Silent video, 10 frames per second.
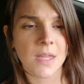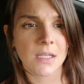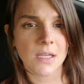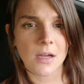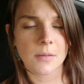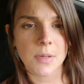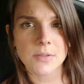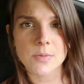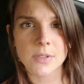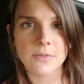Yeah,
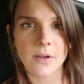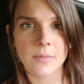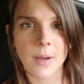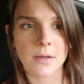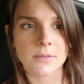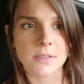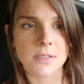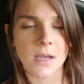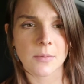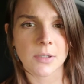about 25
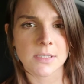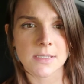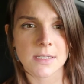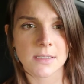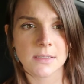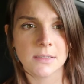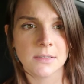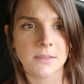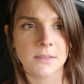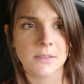pounds, I want to say.
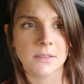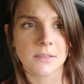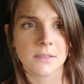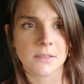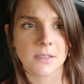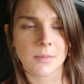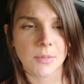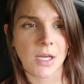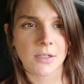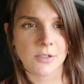I'm
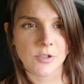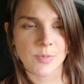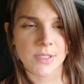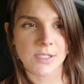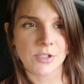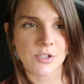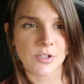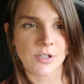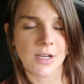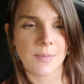not 100%
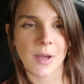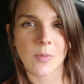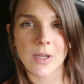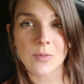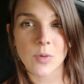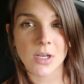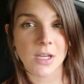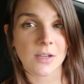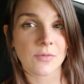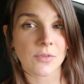sure. And my weight when
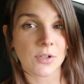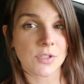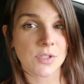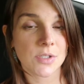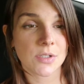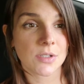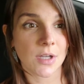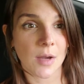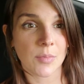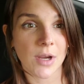I first
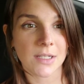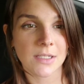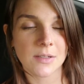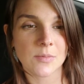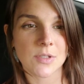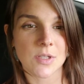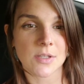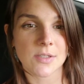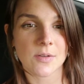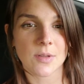got pregnant was
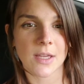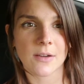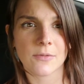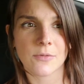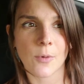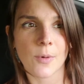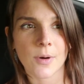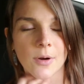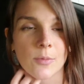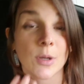also like four,
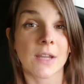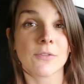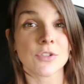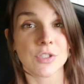or when I first